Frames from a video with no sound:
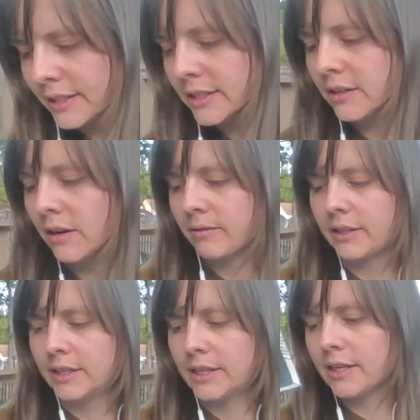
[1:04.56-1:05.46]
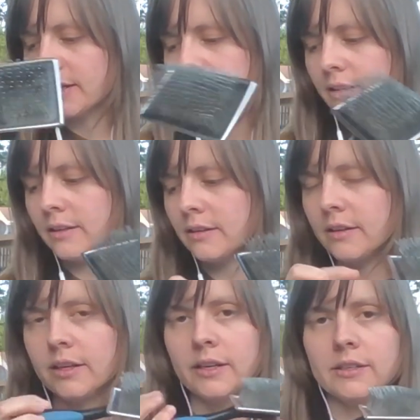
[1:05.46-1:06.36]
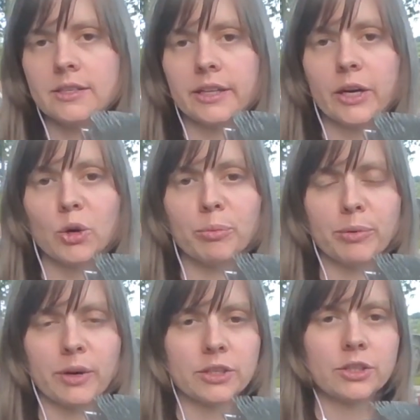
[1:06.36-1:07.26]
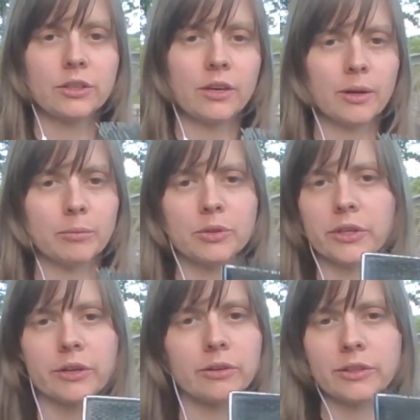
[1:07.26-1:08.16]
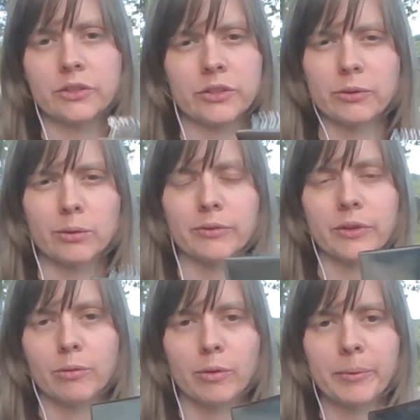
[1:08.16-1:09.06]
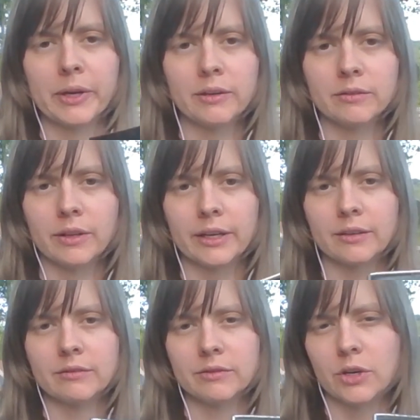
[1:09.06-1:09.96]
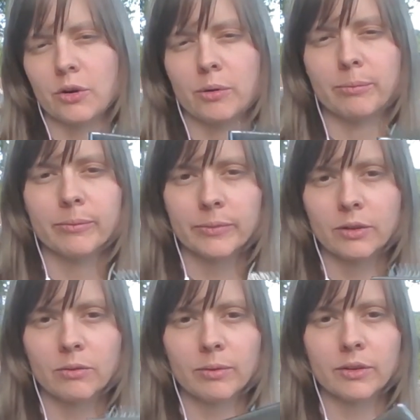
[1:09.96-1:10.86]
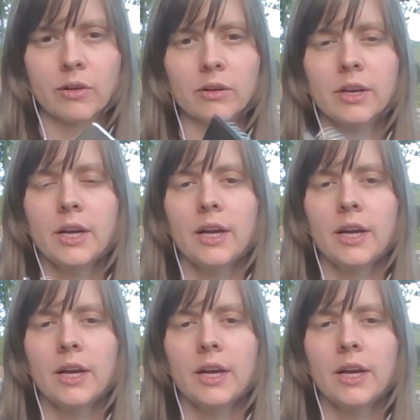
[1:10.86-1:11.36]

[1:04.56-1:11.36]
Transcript: let's start with the slicker brush. Slicker is just sort of the grooming term. That's what it's called.